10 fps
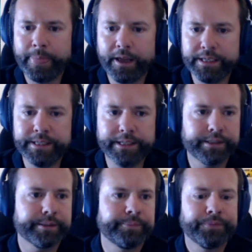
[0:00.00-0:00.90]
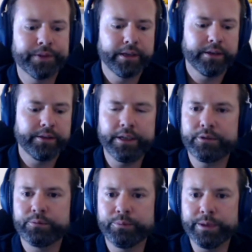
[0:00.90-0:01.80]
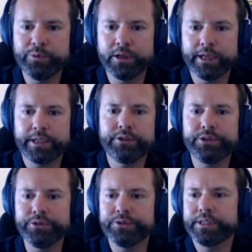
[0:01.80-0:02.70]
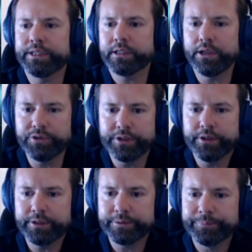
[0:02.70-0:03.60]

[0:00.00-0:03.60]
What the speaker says: ideas that we would like to use in ClojureDart.